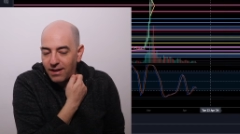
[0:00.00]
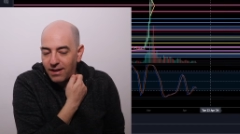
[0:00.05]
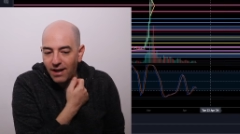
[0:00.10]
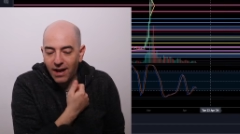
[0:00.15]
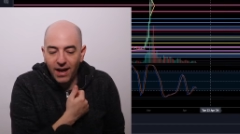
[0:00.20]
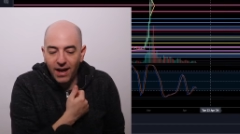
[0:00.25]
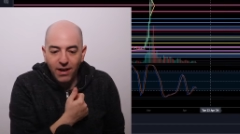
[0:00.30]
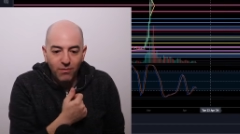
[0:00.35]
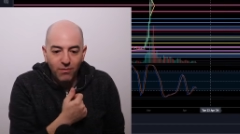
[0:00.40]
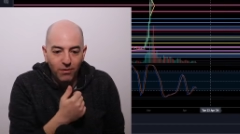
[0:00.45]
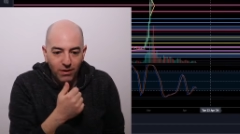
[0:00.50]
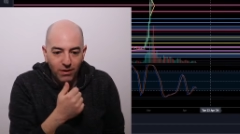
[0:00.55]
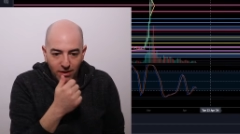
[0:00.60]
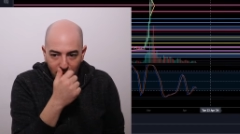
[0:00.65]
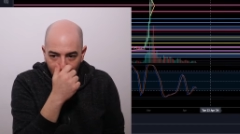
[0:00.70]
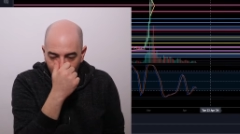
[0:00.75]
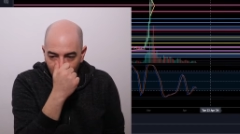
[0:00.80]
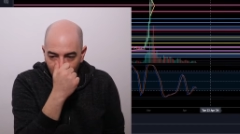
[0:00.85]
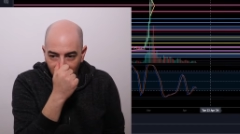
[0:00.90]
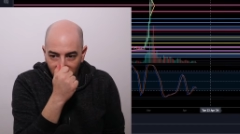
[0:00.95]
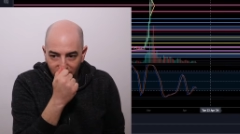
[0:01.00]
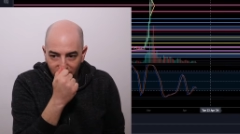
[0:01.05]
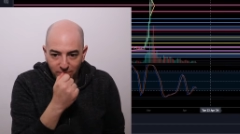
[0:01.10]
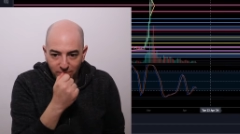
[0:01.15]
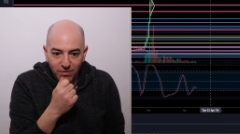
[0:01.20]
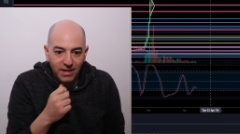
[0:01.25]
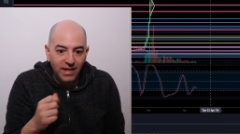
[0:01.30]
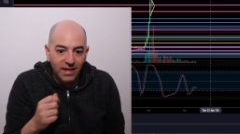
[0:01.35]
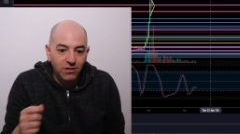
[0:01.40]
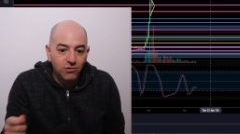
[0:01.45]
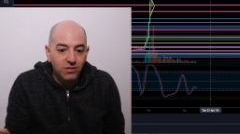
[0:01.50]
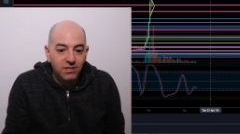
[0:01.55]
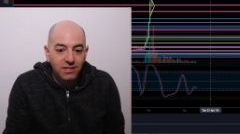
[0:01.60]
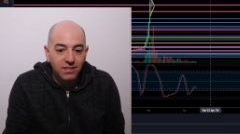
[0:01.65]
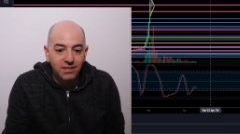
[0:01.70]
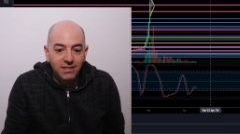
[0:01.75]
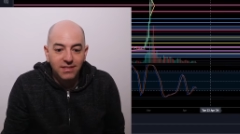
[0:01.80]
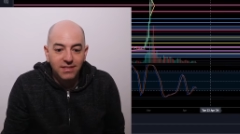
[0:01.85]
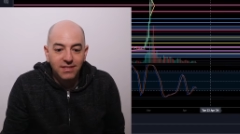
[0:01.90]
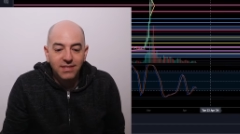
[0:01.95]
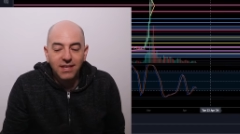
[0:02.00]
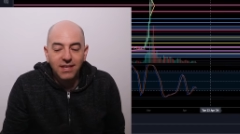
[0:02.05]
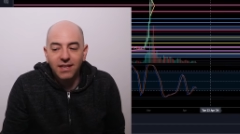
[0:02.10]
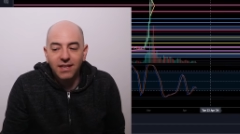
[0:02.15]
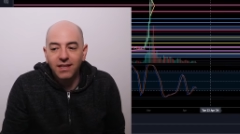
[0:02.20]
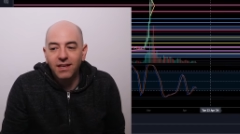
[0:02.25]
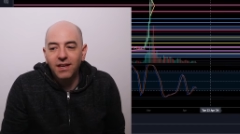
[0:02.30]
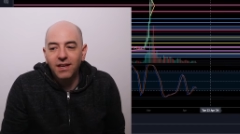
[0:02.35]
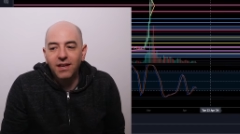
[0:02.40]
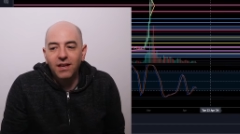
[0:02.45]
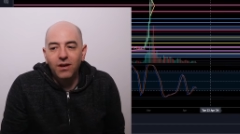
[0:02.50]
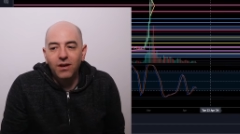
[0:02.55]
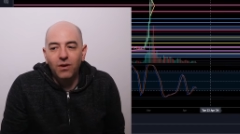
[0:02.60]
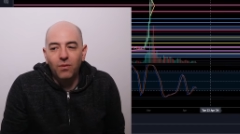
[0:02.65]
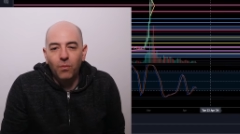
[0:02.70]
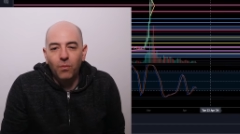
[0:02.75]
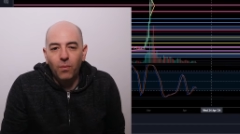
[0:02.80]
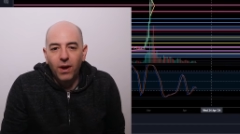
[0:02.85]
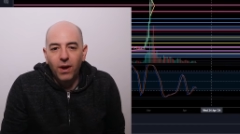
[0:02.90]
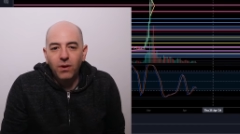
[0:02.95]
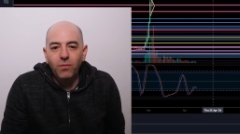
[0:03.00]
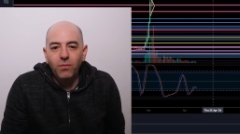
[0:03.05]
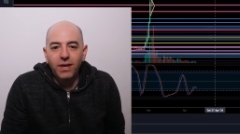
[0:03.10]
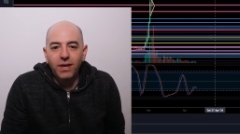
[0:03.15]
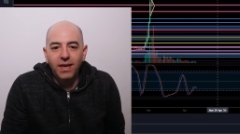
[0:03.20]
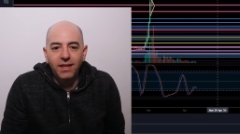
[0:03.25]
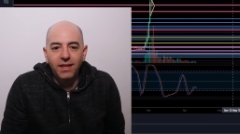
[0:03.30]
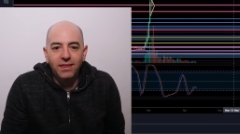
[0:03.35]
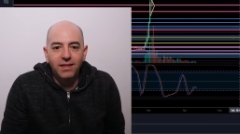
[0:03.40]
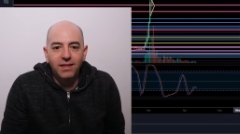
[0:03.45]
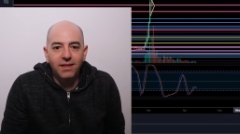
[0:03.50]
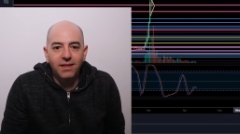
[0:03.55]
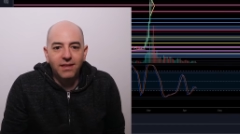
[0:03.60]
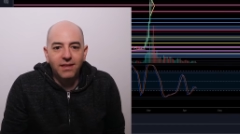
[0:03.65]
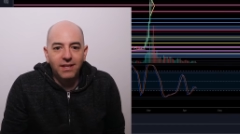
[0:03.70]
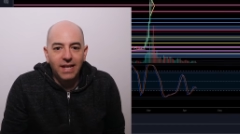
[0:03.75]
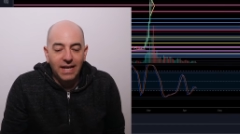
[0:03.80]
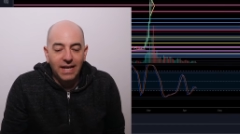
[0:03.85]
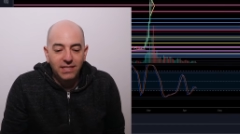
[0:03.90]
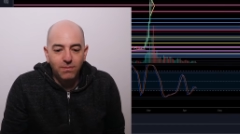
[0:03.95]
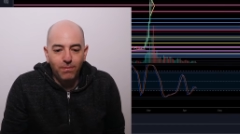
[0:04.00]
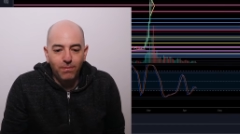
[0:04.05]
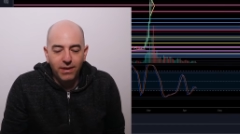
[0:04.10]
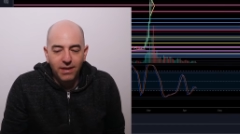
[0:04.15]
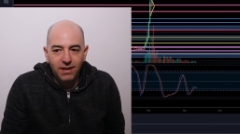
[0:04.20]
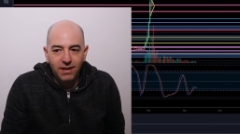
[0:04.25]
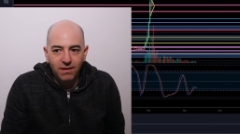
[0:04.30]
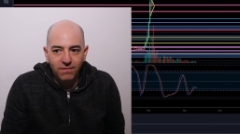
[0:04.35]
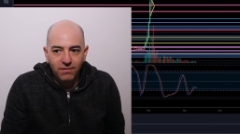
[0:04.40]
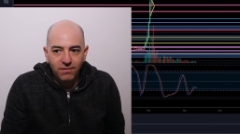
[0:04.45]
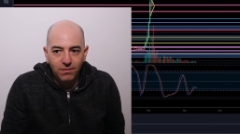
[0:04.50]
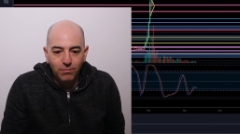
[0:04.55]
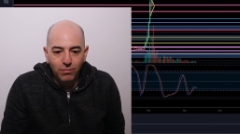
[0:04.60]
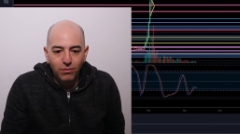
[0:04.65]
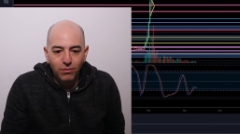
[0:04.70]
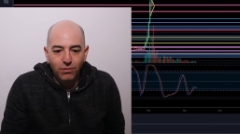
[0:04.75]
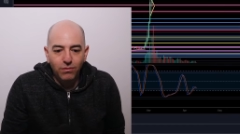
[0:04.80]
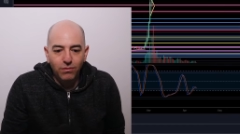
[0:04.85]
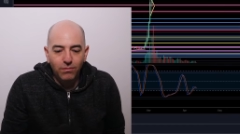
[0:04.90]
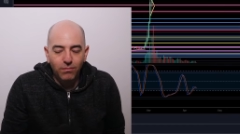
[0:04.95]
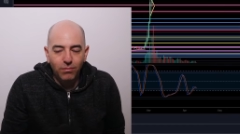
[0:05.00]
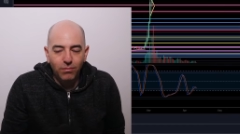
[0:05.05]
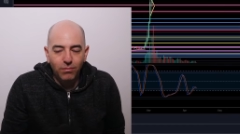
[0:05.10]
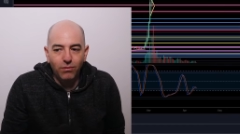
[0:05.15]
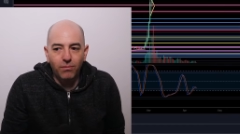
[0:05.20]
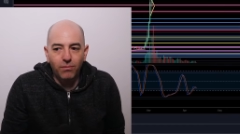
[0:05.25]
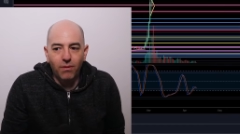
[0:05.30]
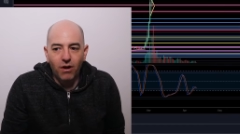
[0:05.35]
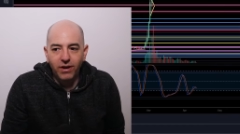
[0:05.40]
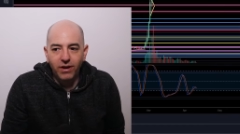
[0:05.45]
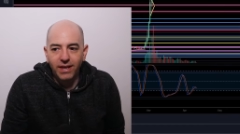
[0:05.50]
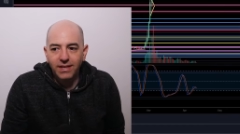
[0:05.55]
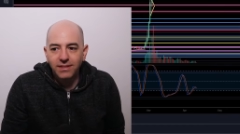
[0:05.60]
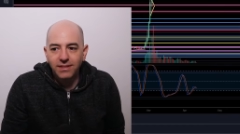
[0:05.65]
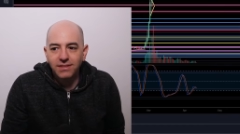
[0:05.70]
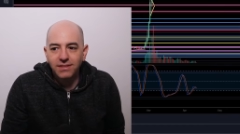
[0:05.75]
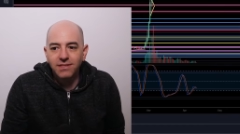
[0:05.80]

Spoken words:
I would be interested to see when we hit the next peak of the bull market,